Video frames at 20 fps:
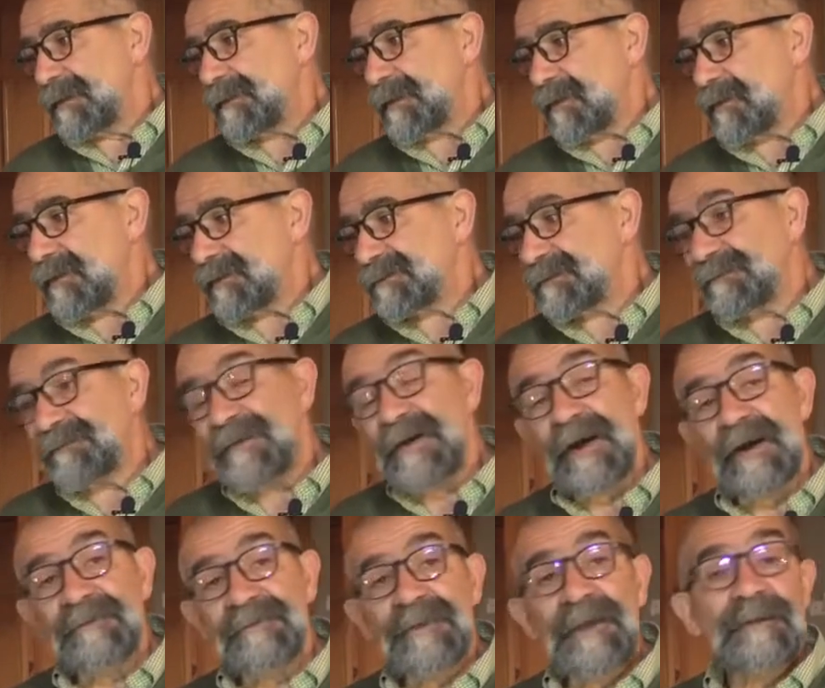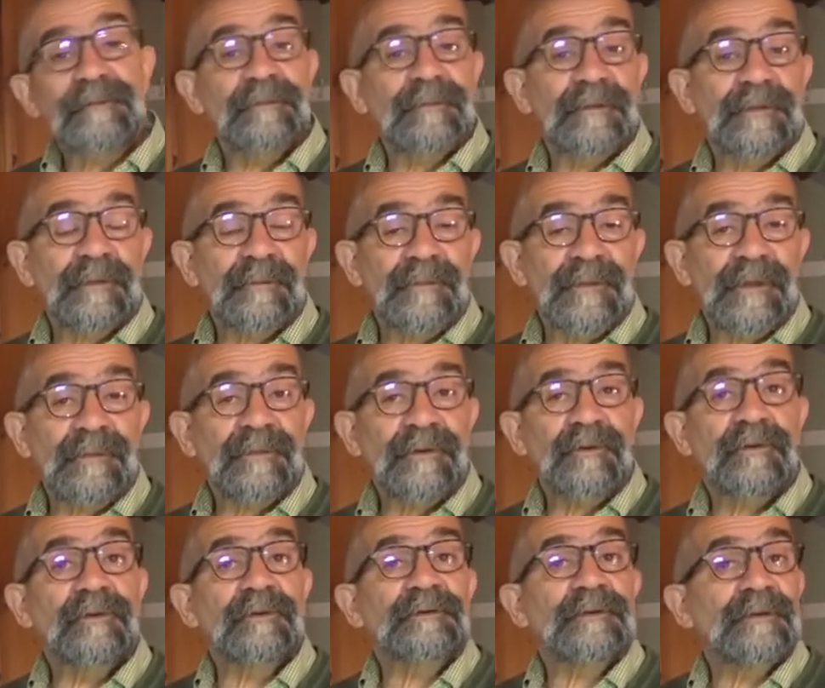They also found that the
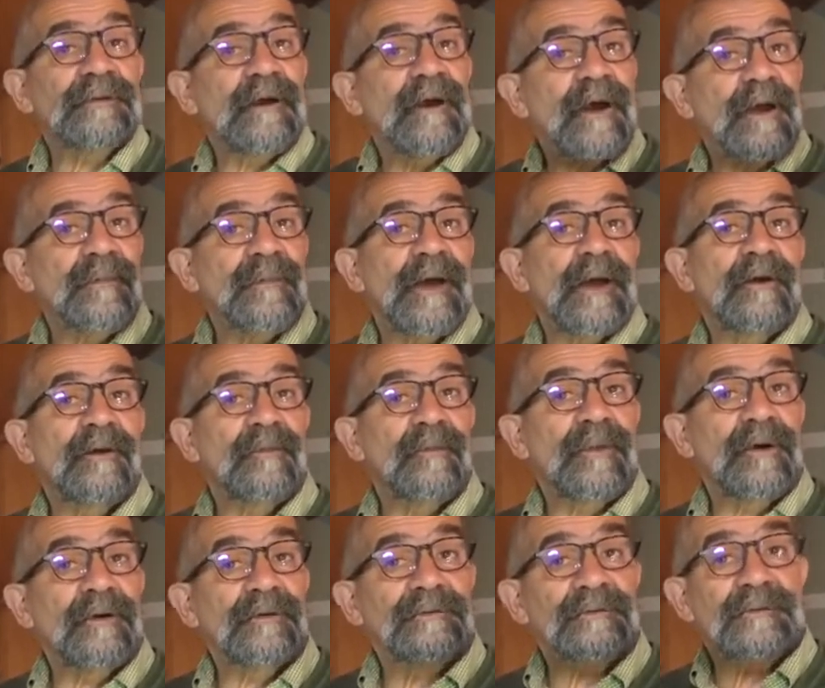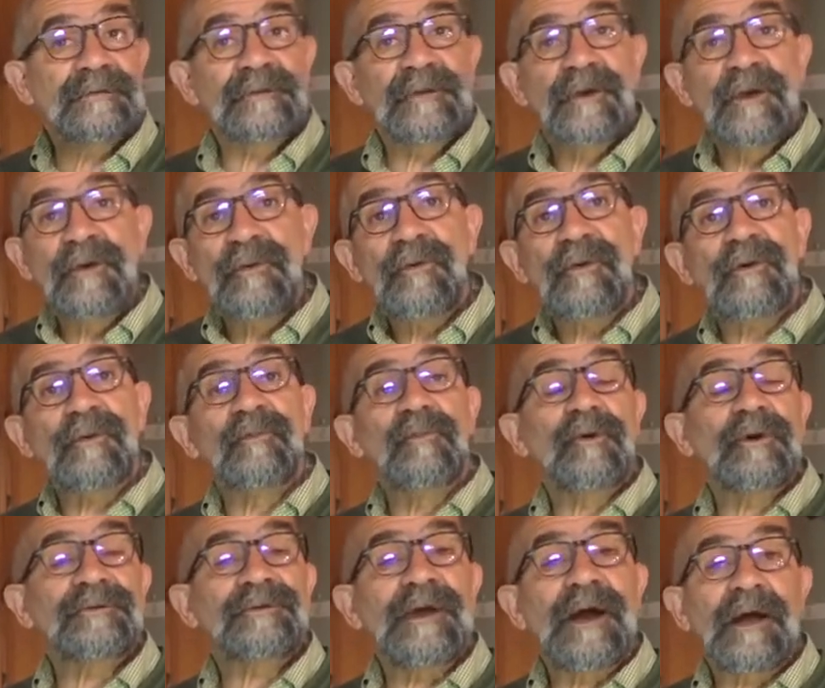people who did the high power poses were
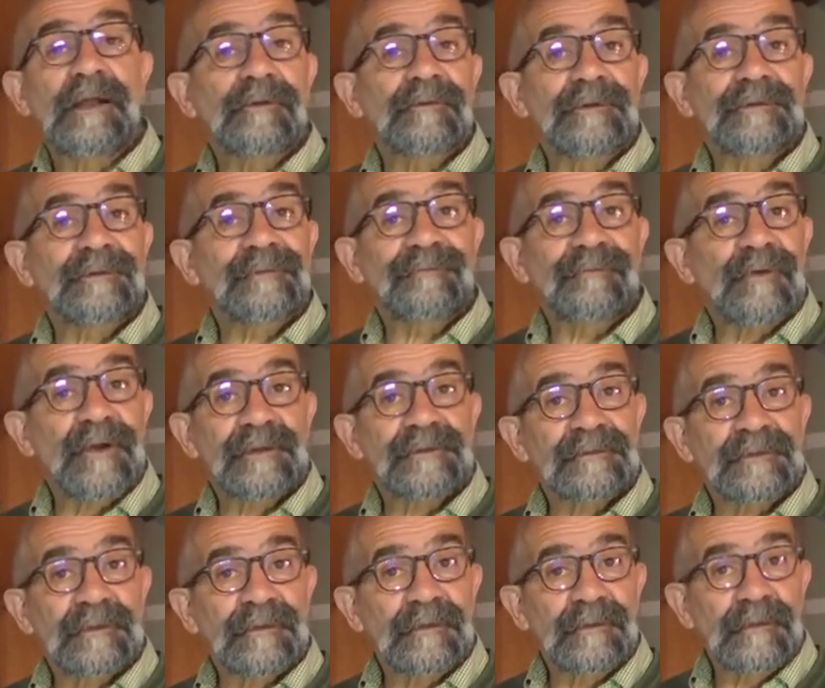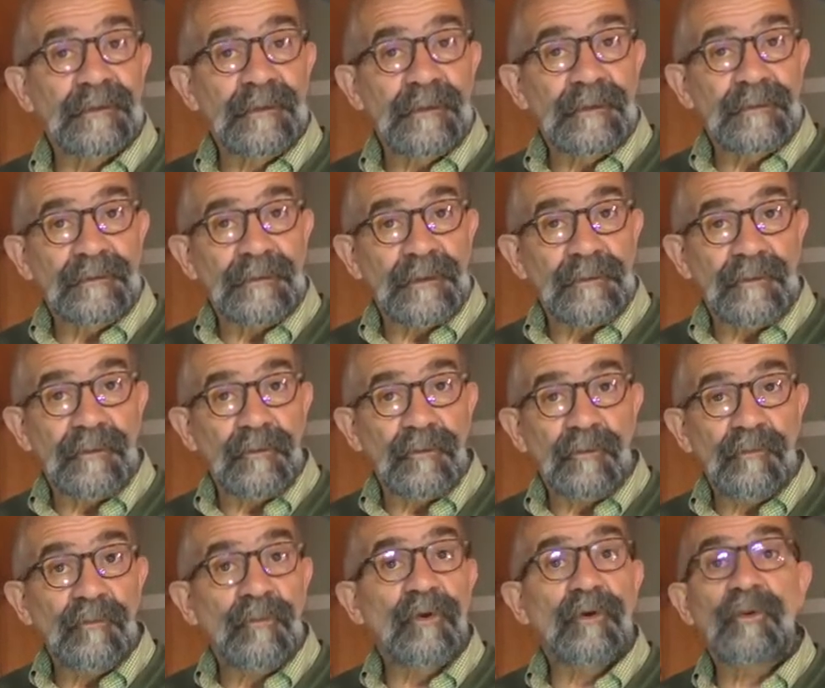more tolerant of risk. They were
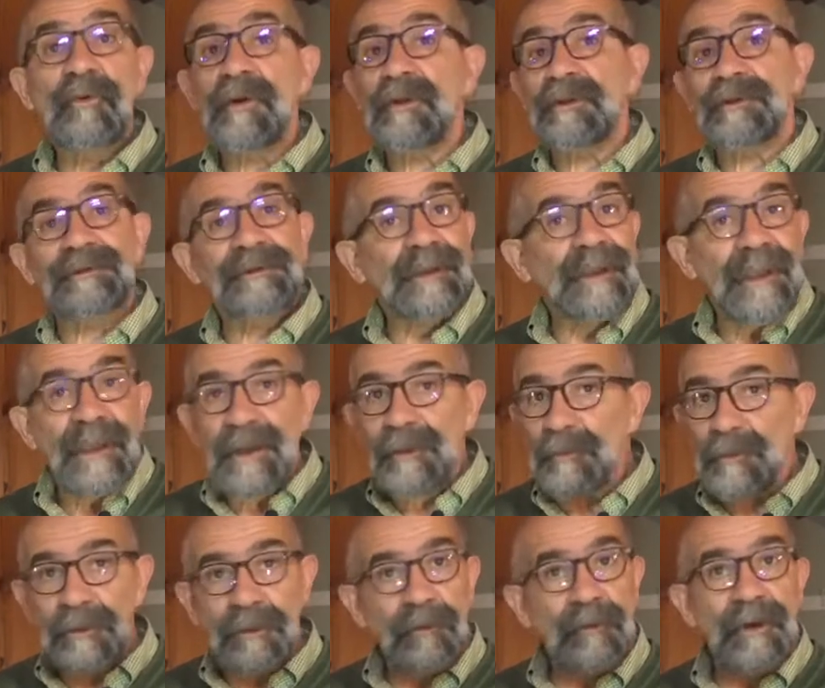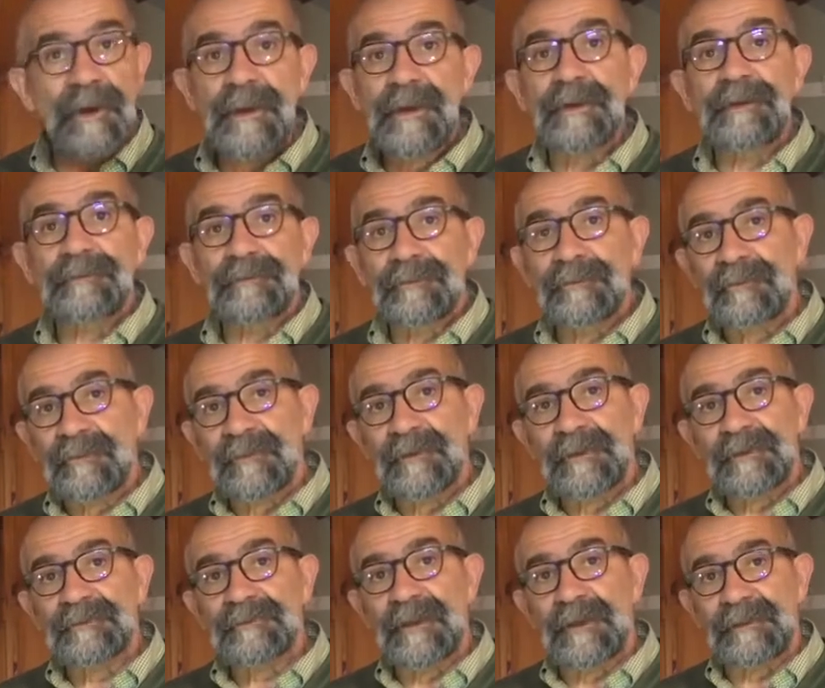more willing to gamble away and do
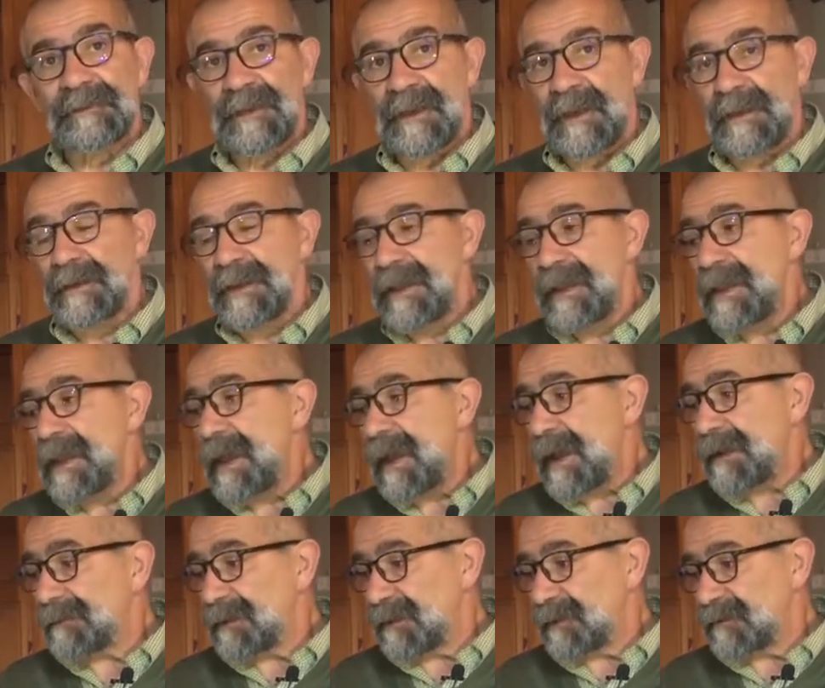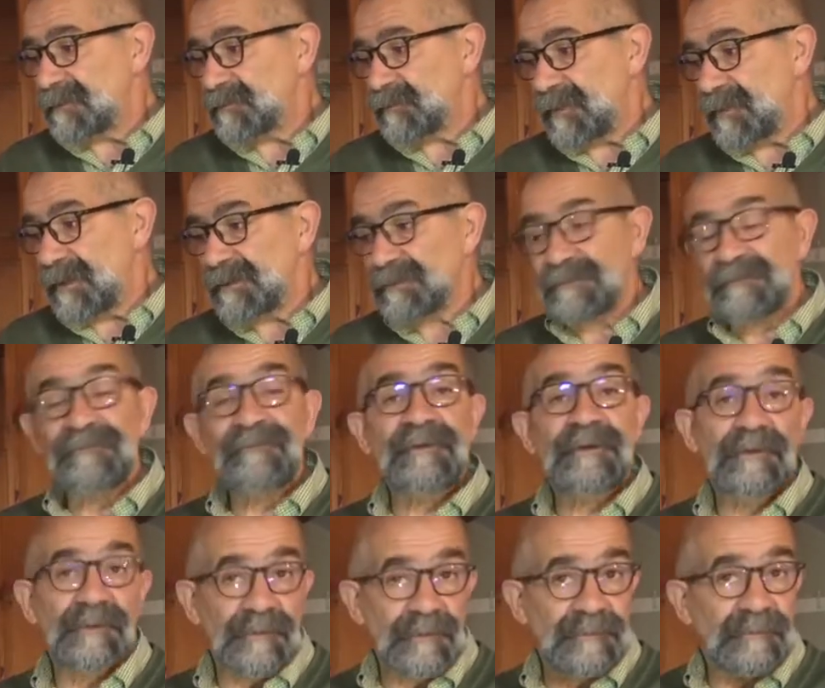things like that. And they expressed
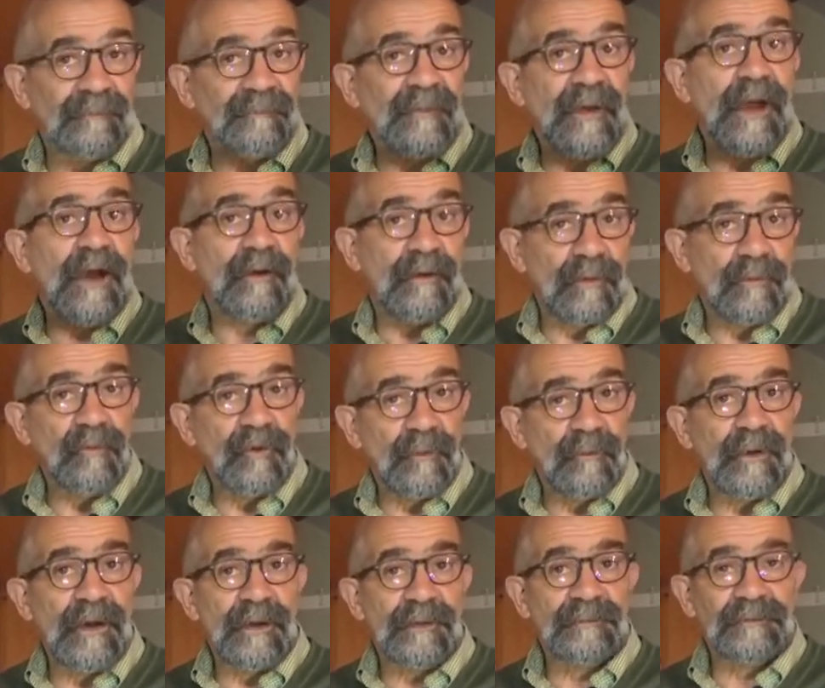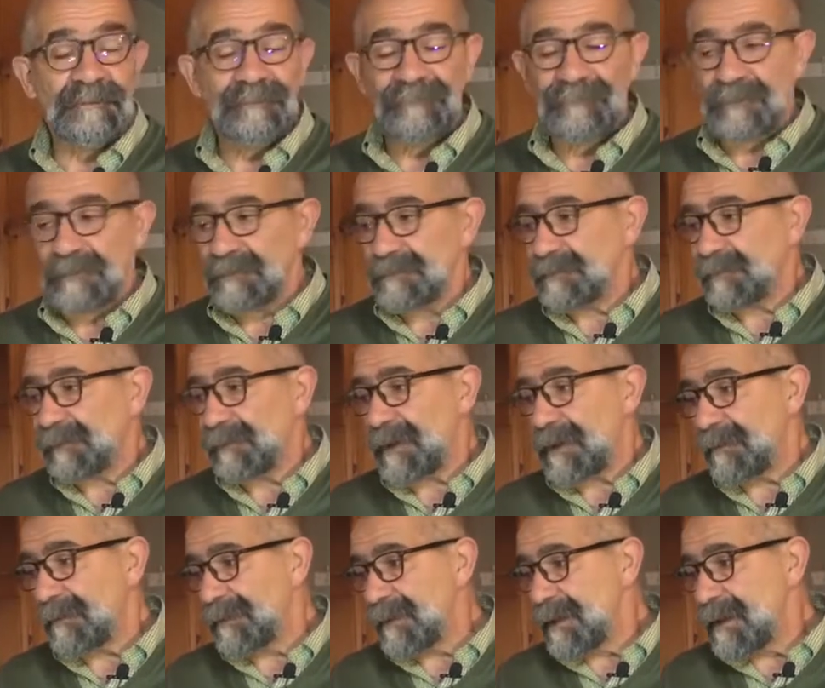feelings of power, more positive feelings of
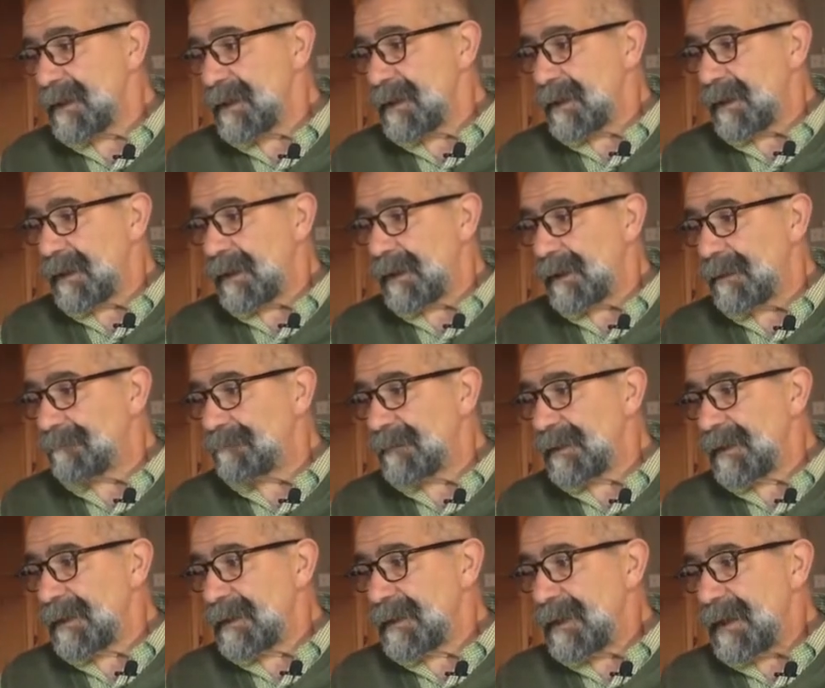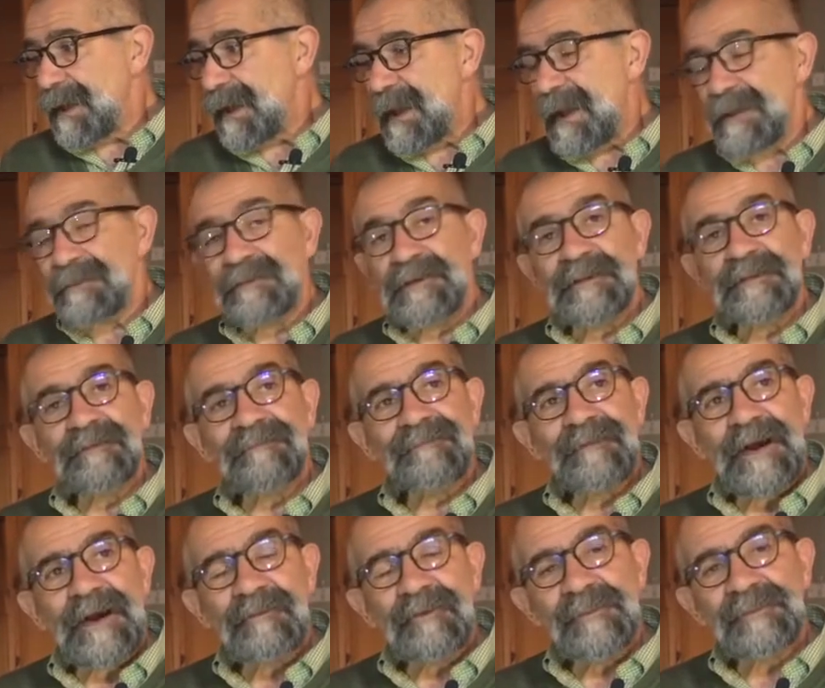power. And then the
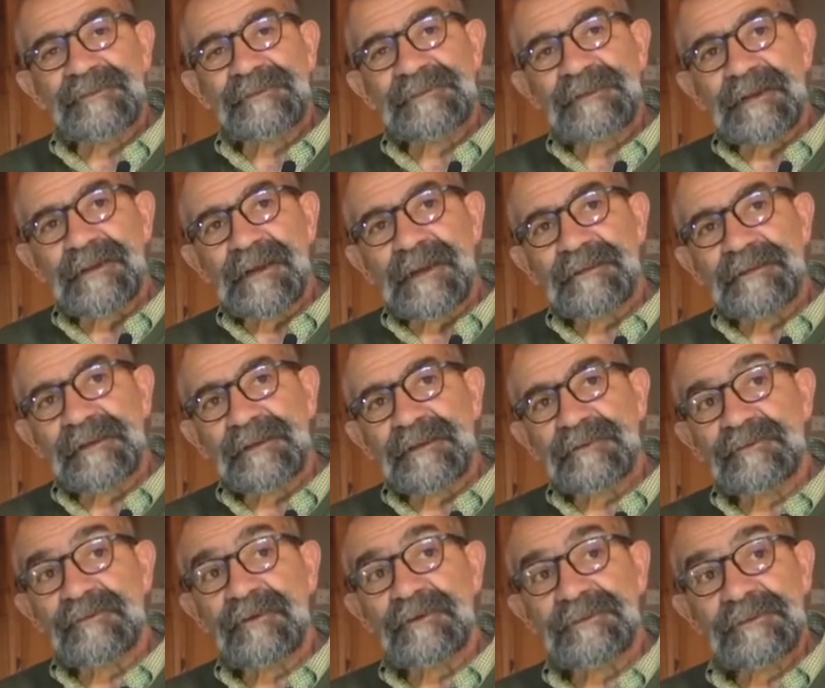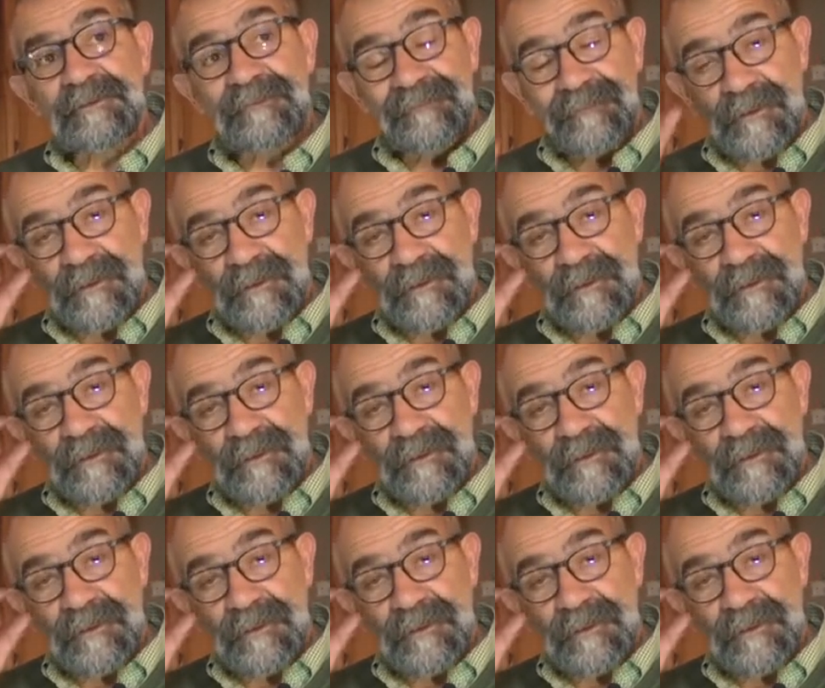follow-up study, I think, is also